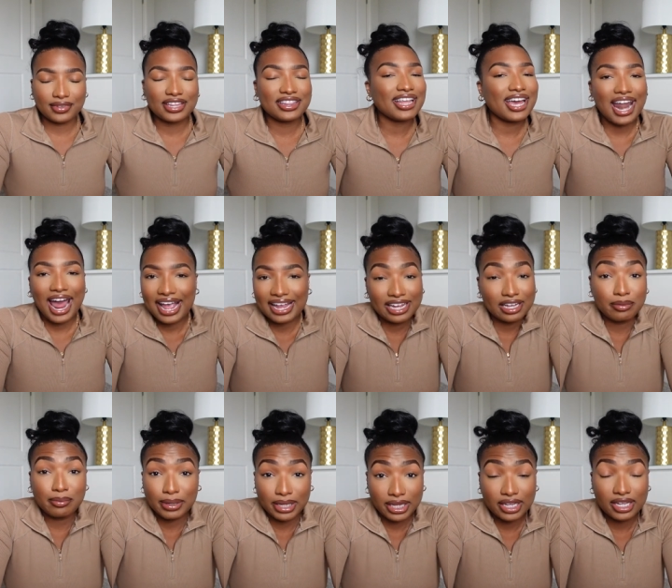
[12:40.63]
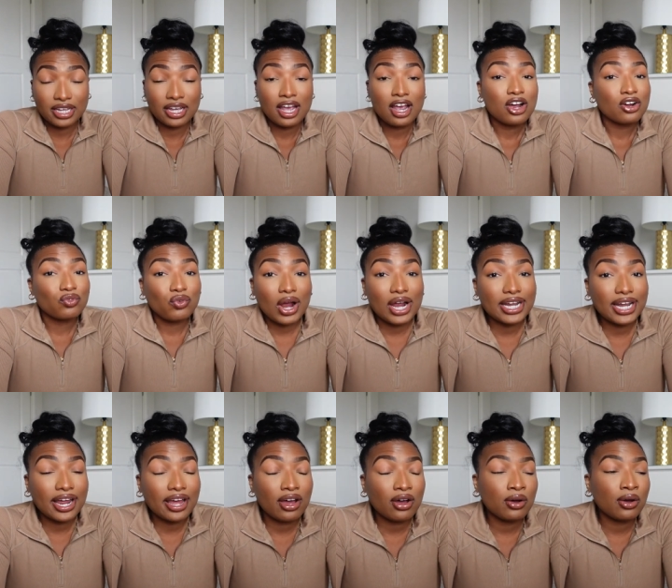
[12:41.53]
that I can be right
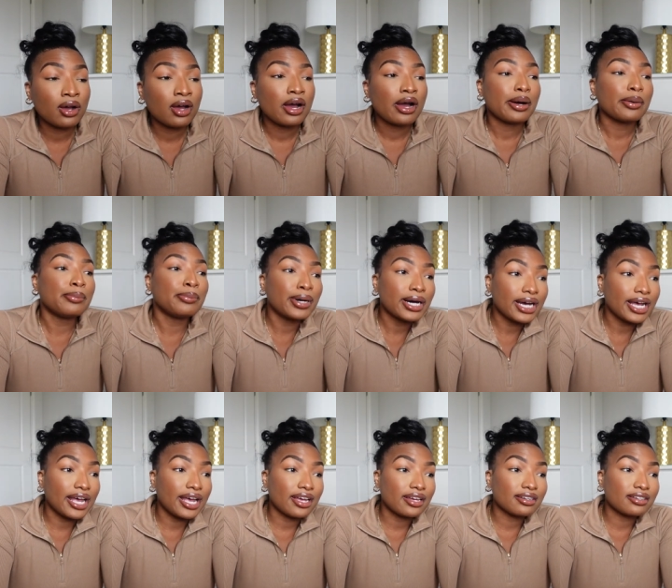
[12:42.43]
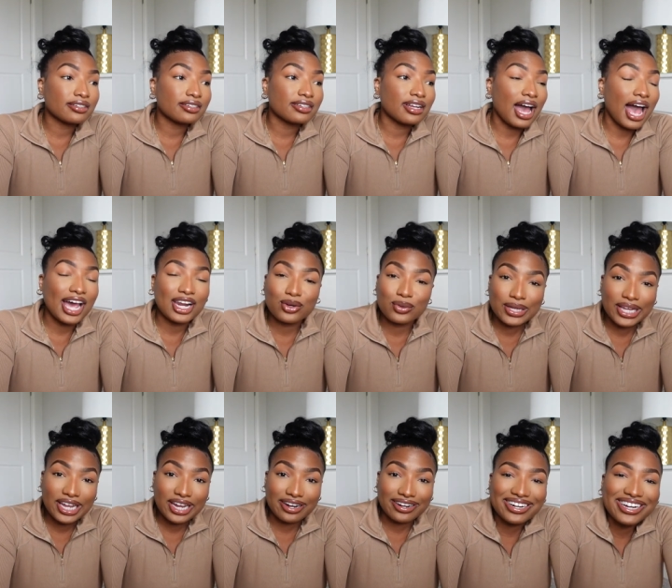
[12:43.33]
now, but I don't care.